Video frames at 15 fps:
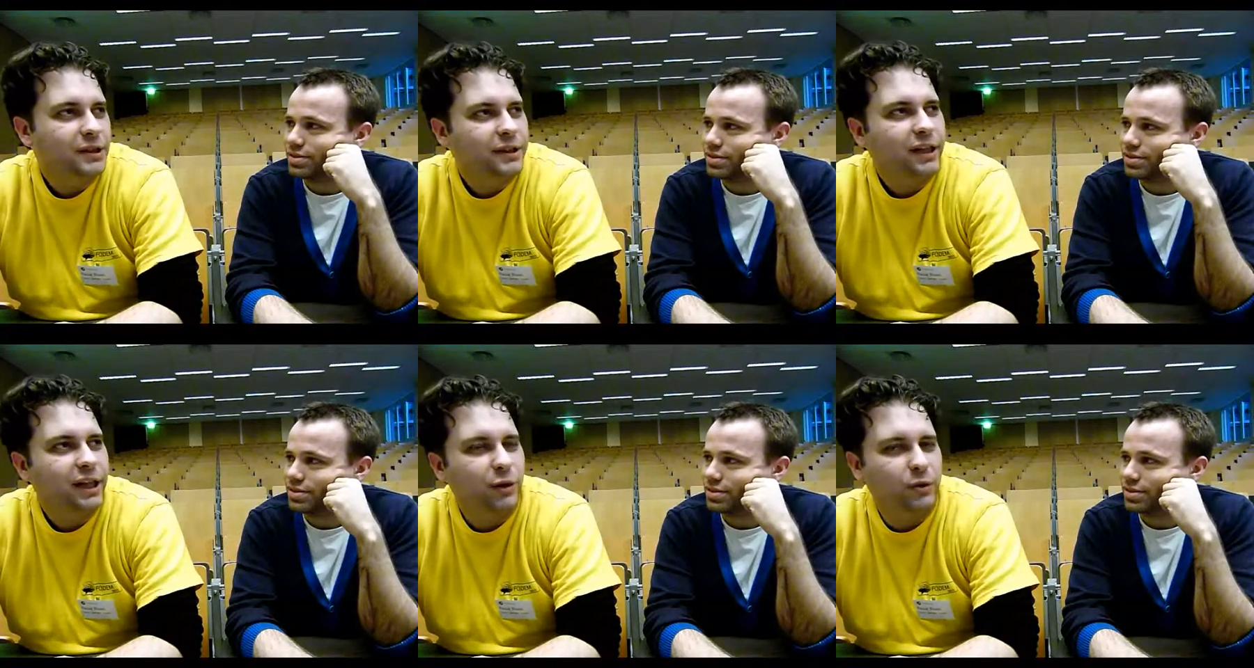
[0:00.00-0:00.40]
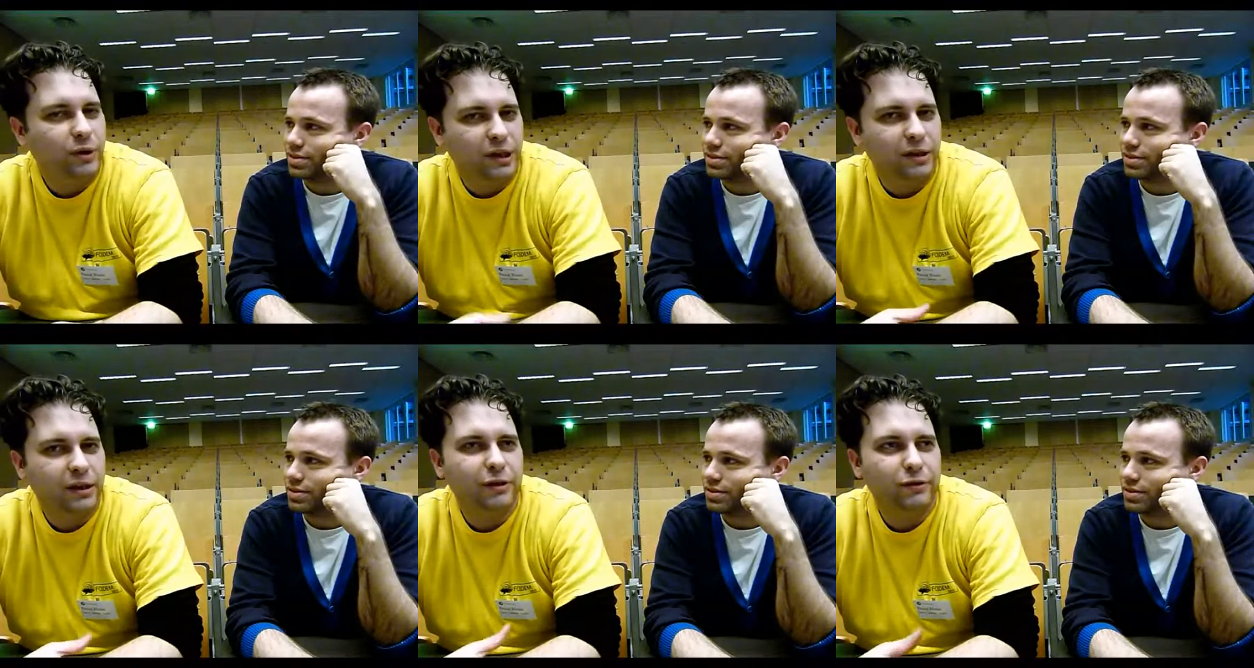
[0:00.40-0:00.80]

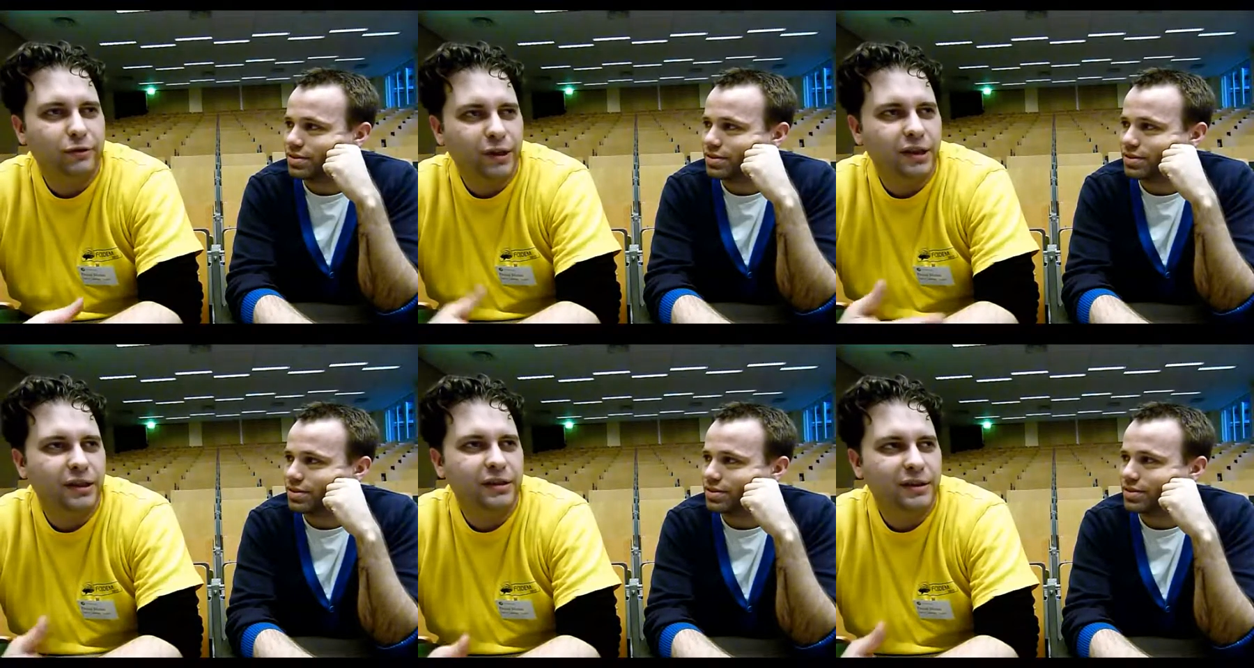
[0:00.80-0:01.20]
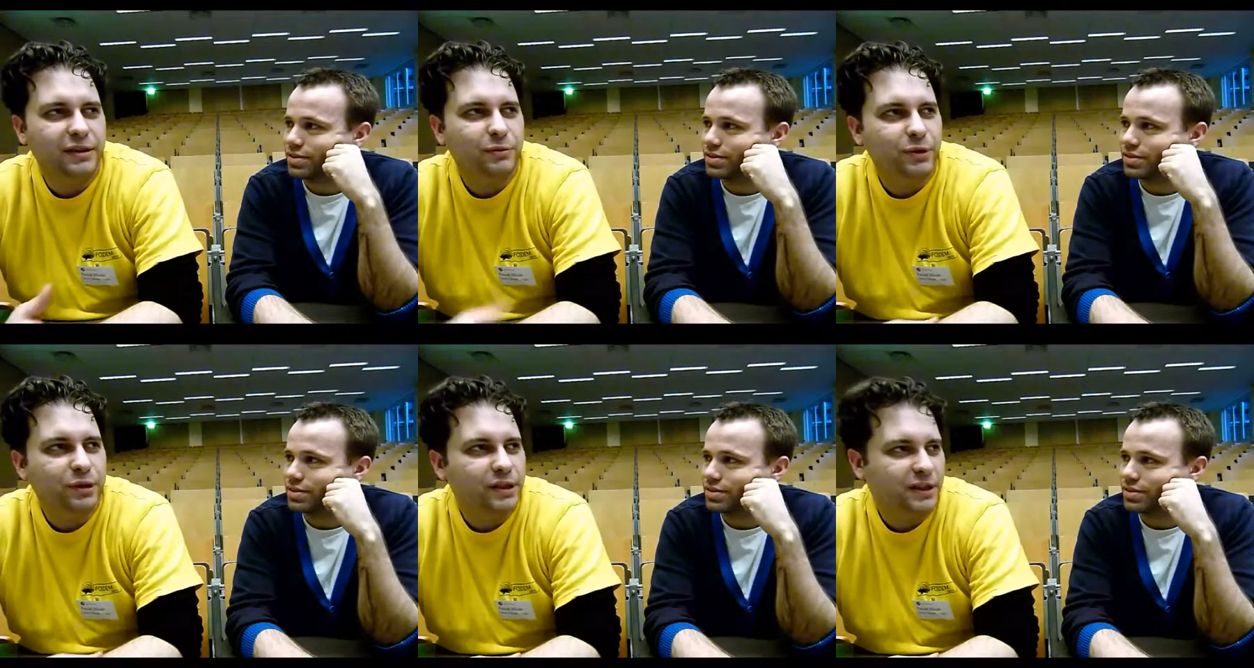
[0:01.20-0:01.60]
Speaker 1: carrying the event
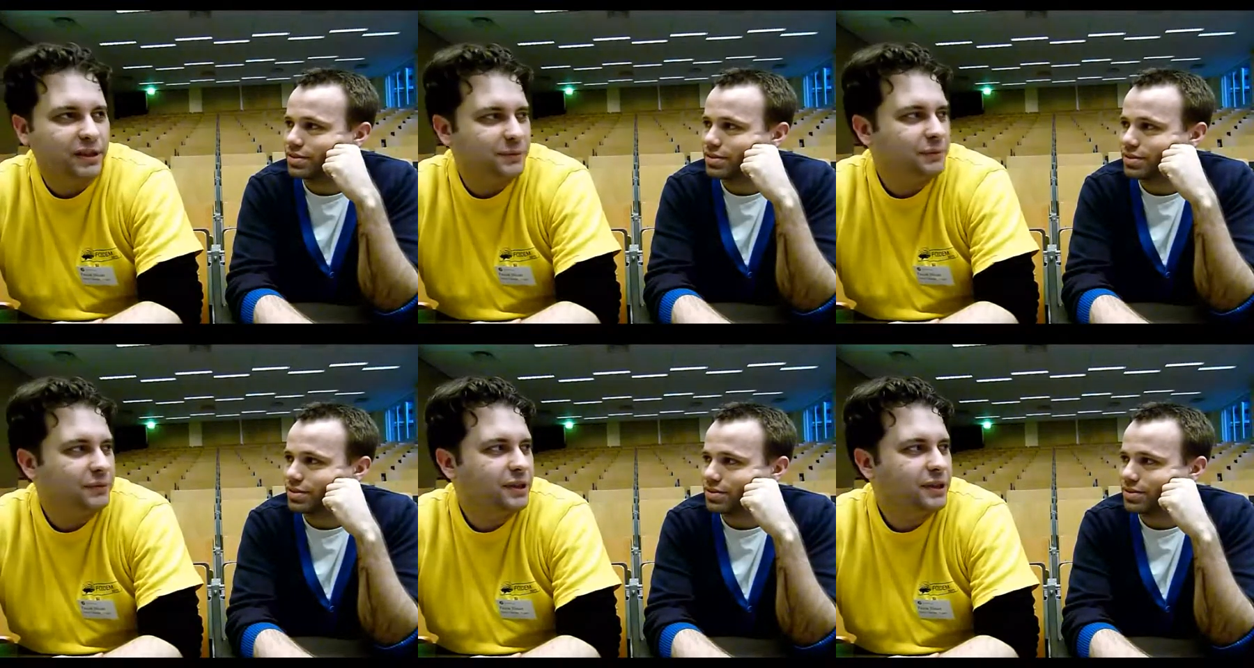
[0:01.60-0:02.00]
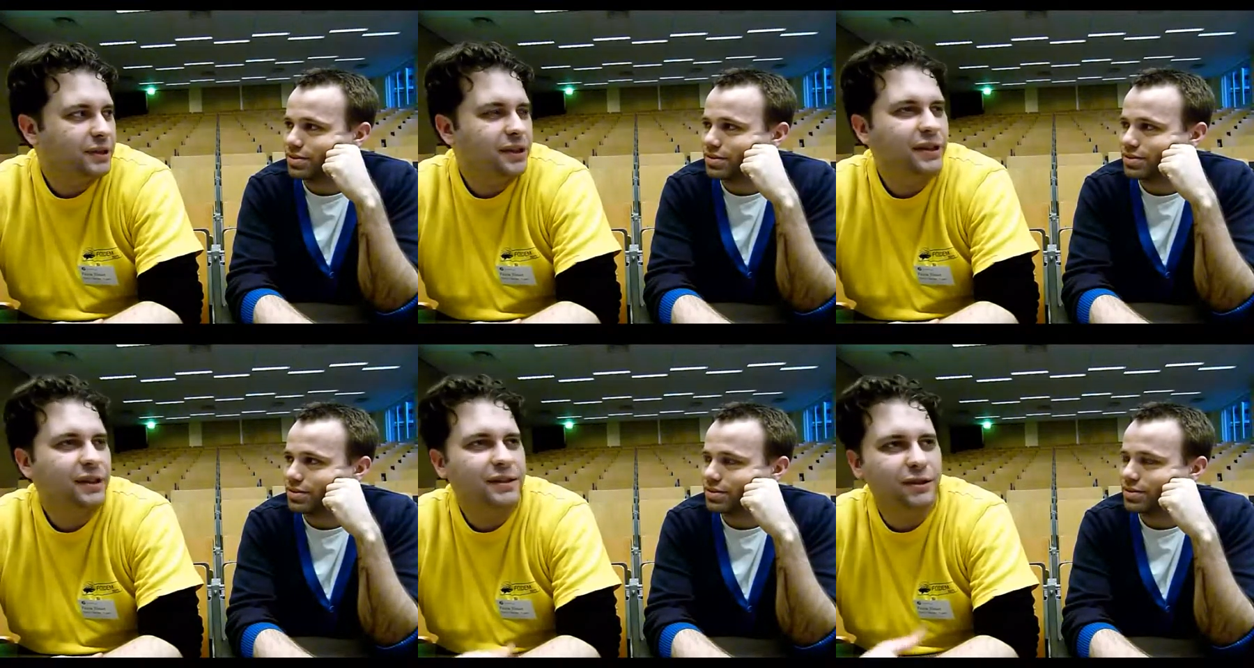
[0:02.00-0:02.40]
with time. It
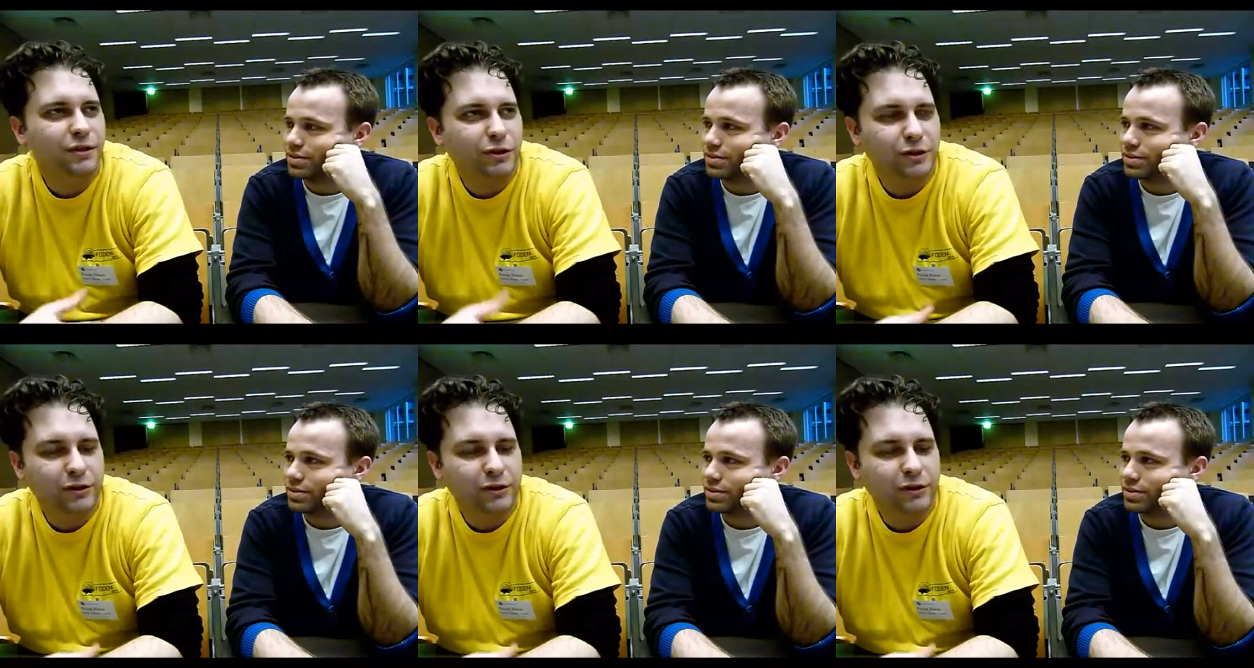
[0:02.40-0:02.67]
takes a lot